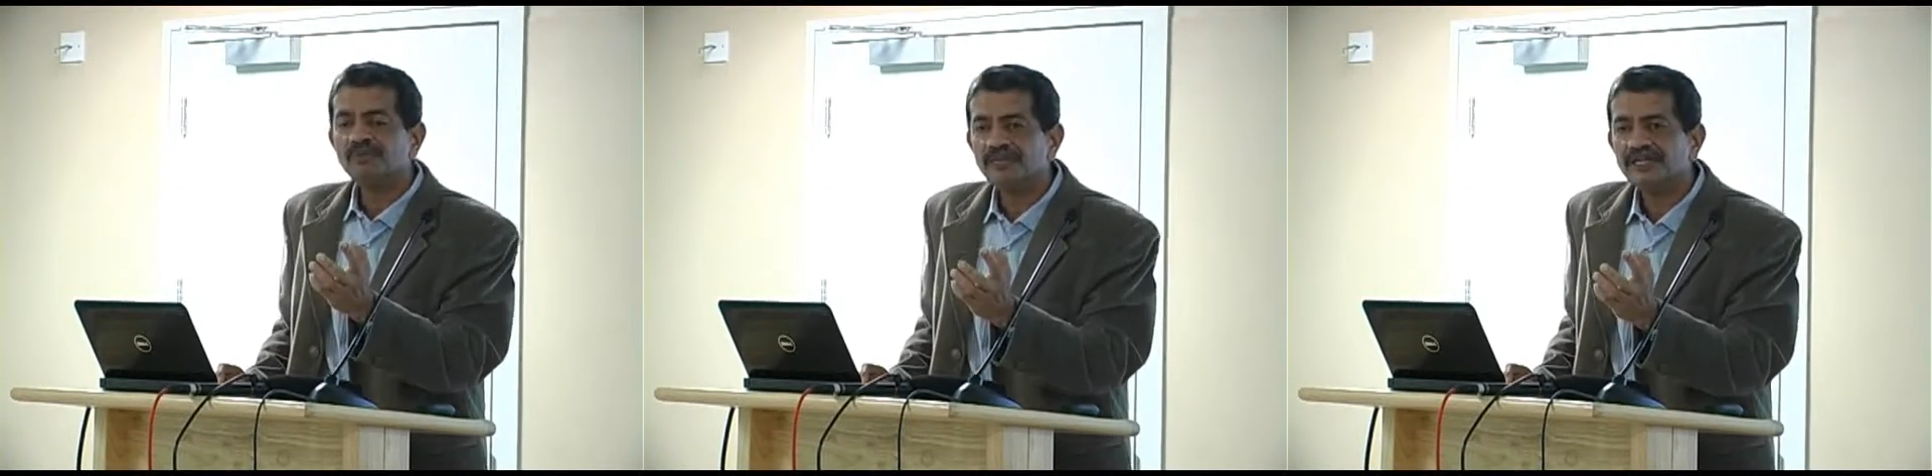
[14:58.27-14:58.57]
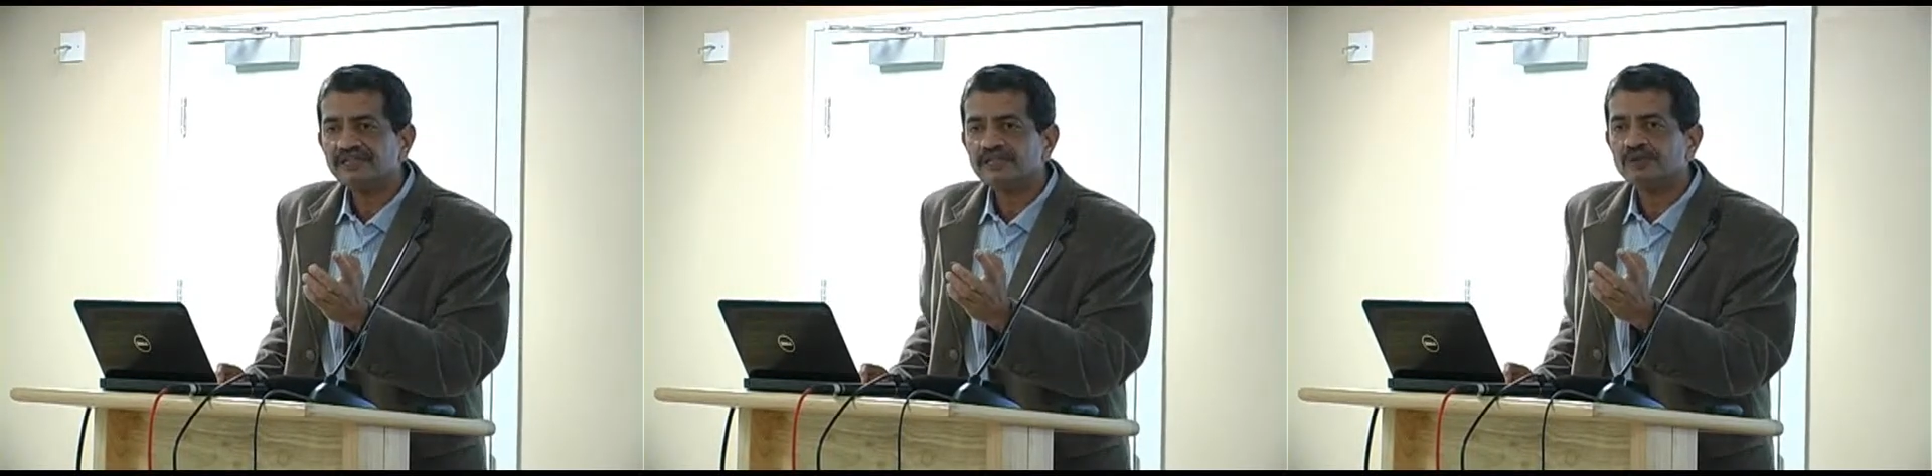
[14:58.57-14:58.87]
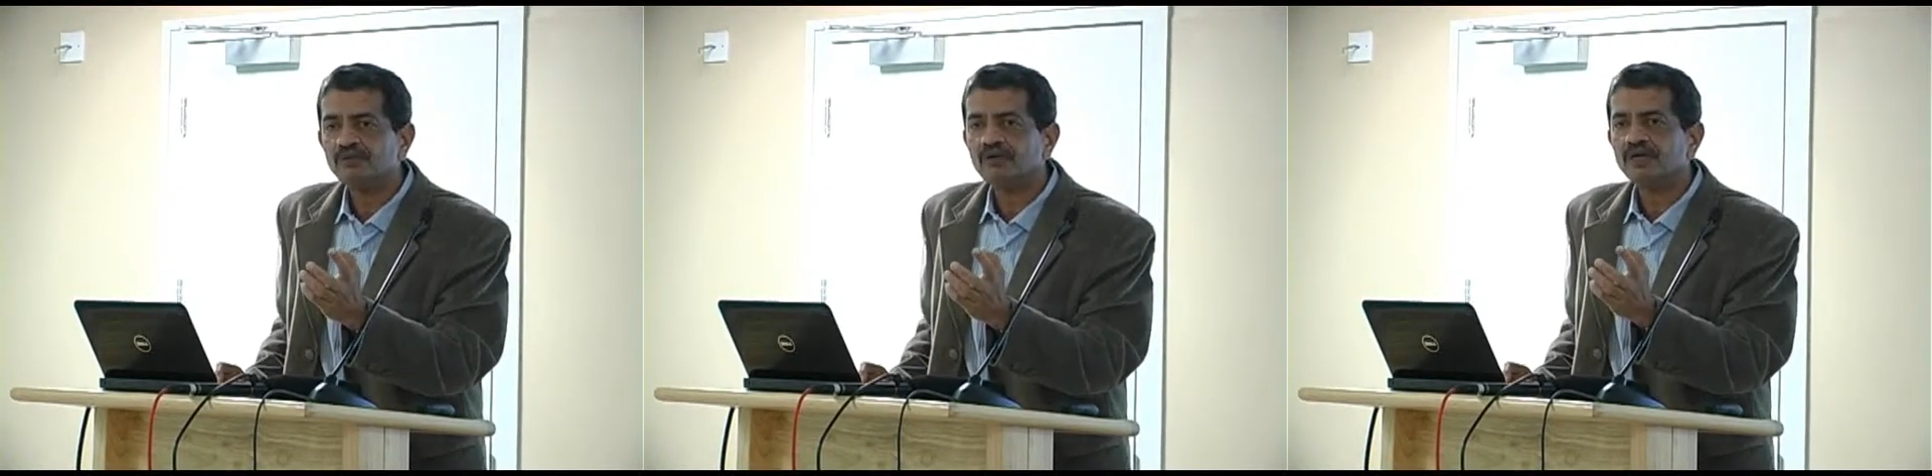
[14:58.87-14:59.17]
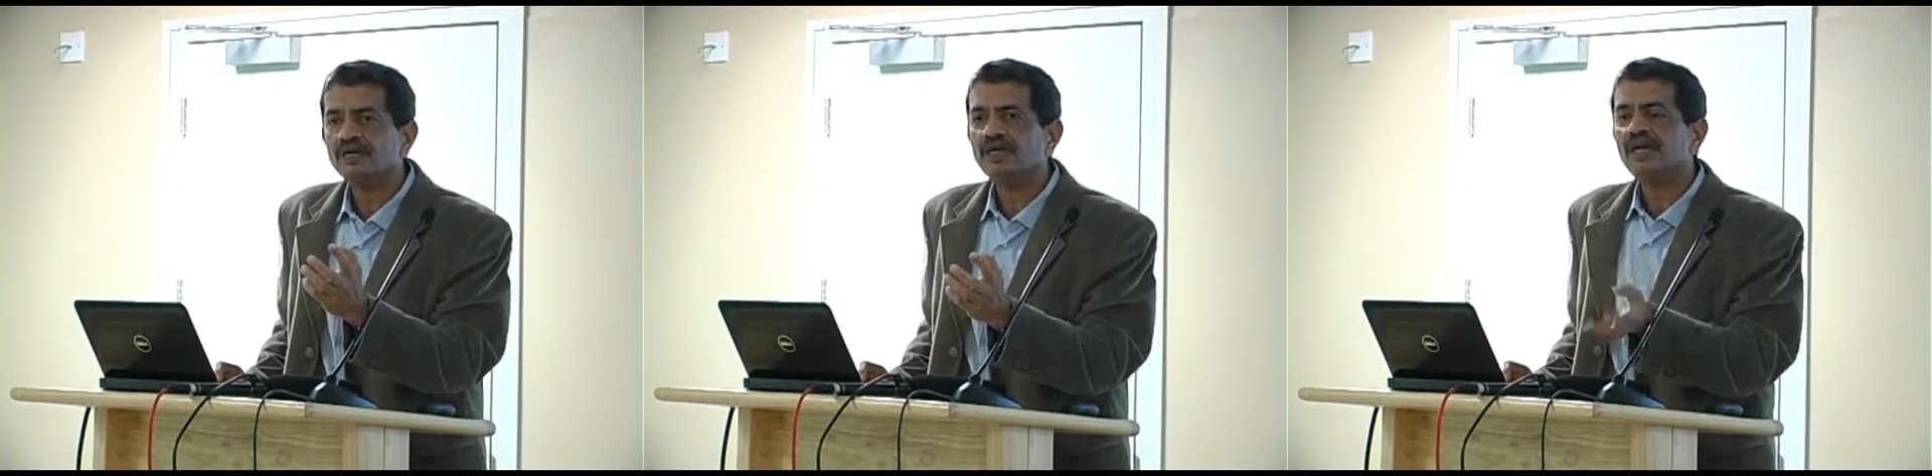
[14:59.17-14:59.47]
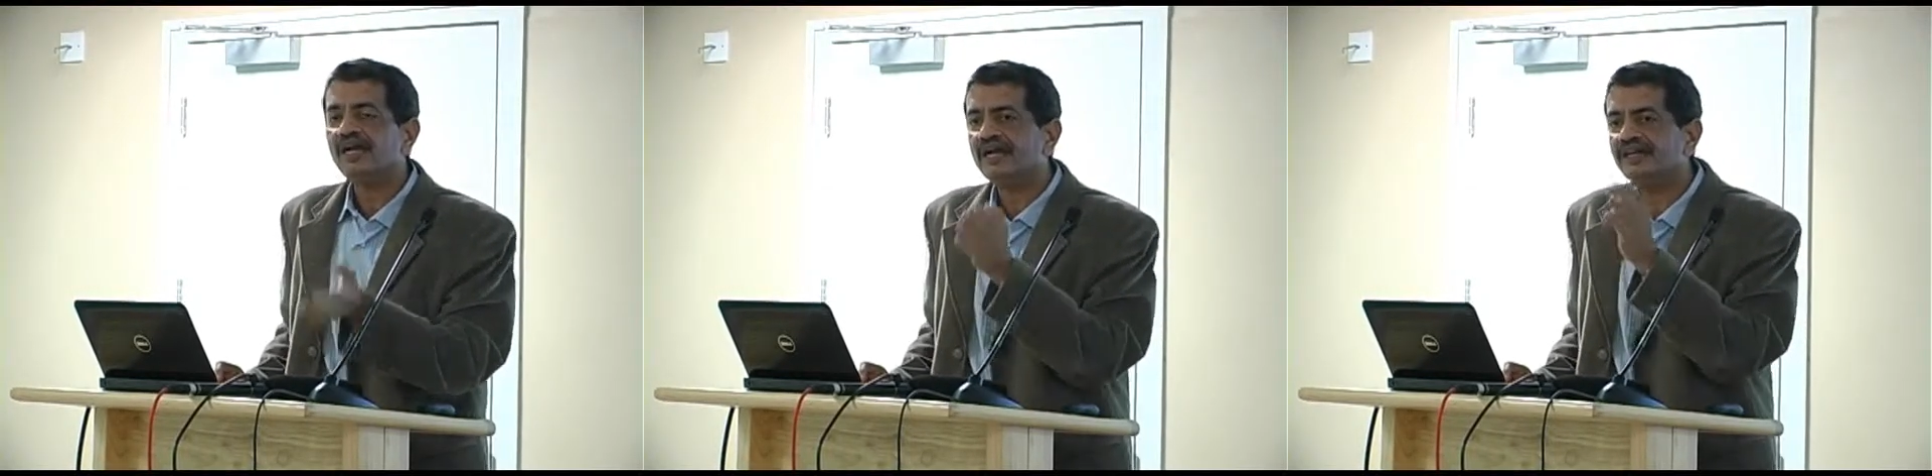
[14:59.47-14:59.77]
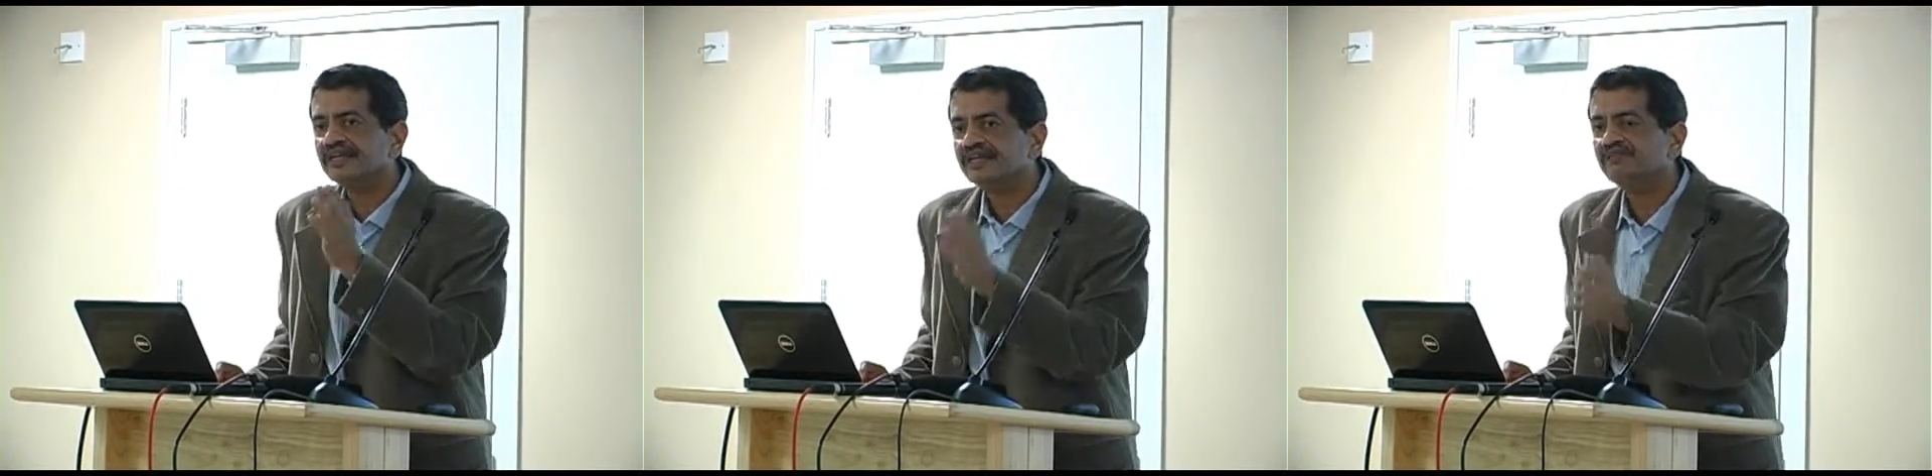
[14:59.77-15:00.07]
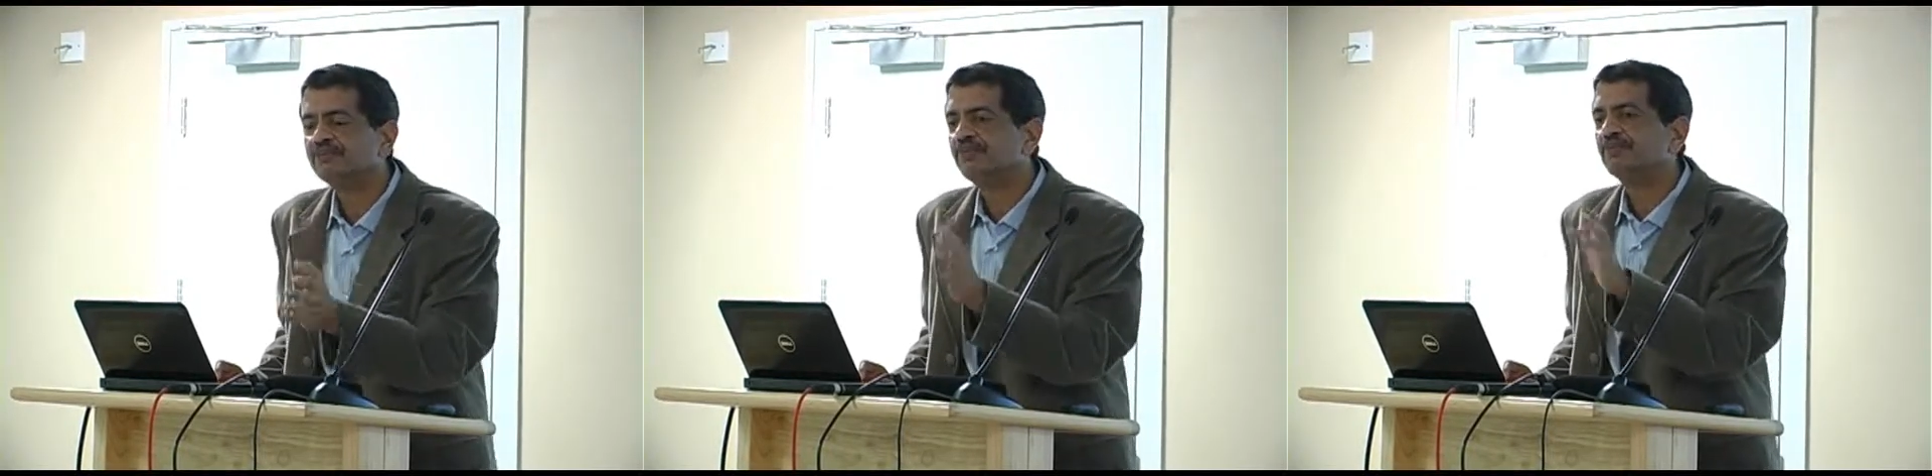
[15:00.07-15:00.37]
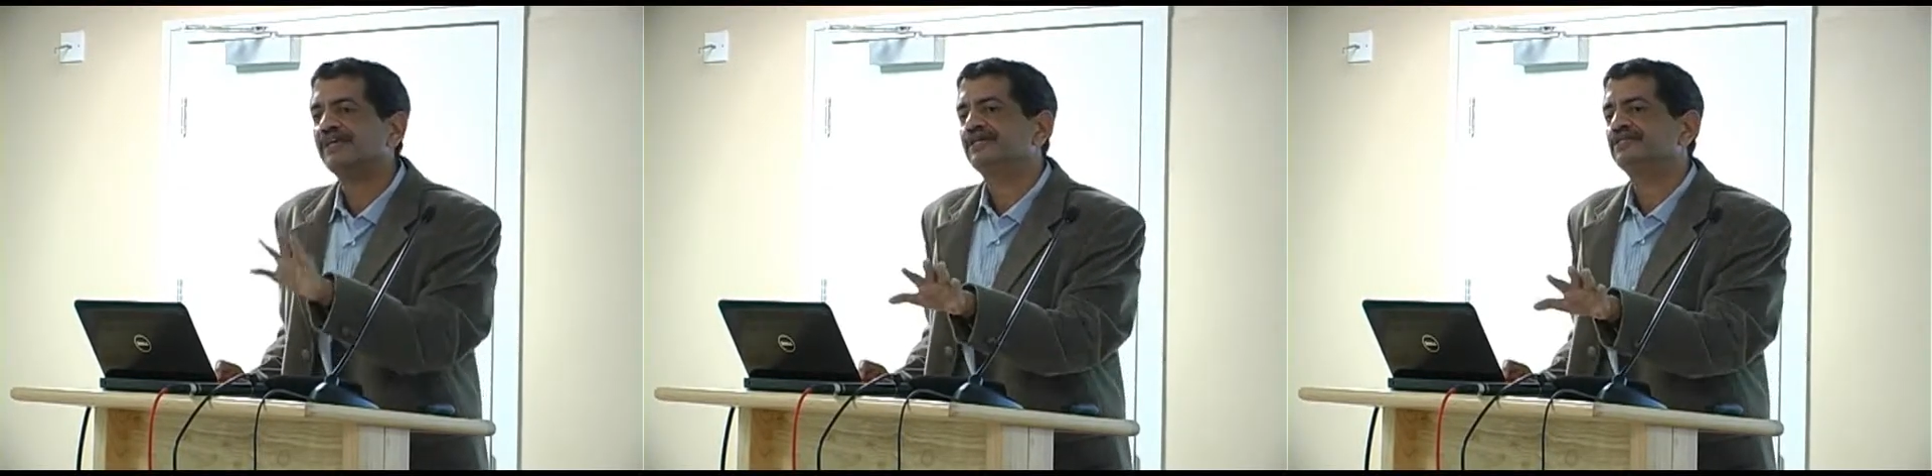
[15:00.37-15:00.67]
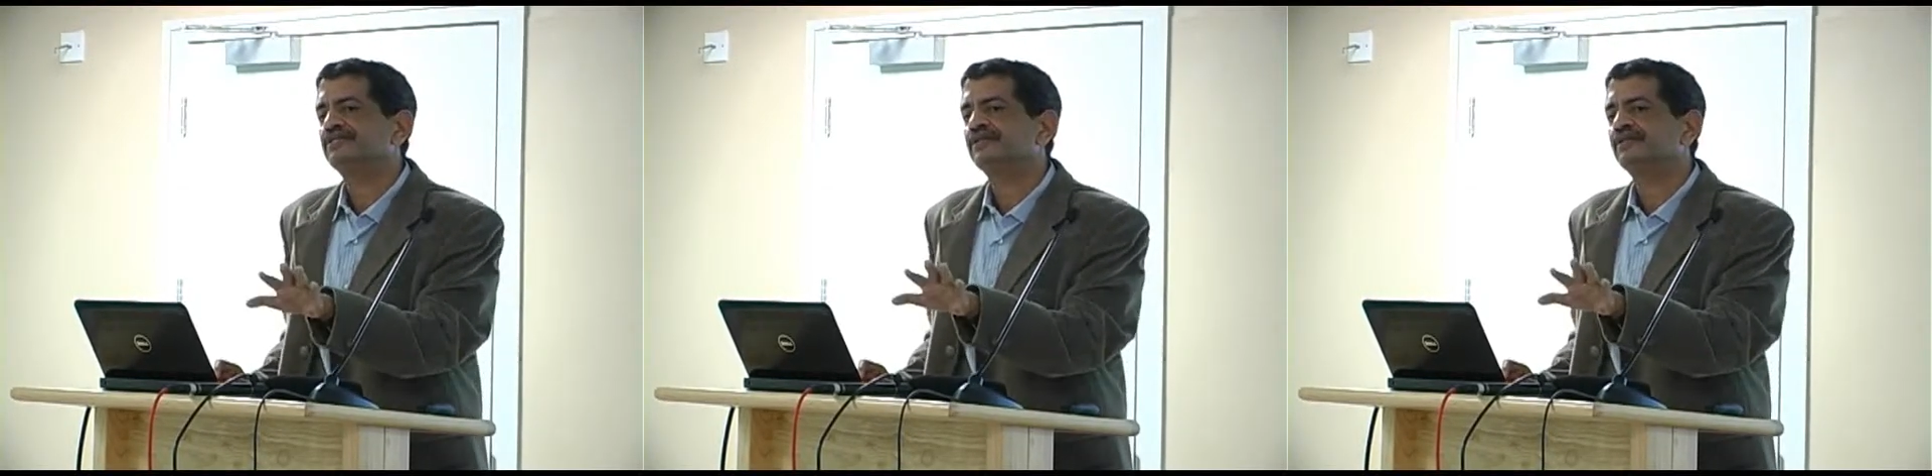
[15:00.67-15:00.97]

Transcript: applications do you want? And give him a price.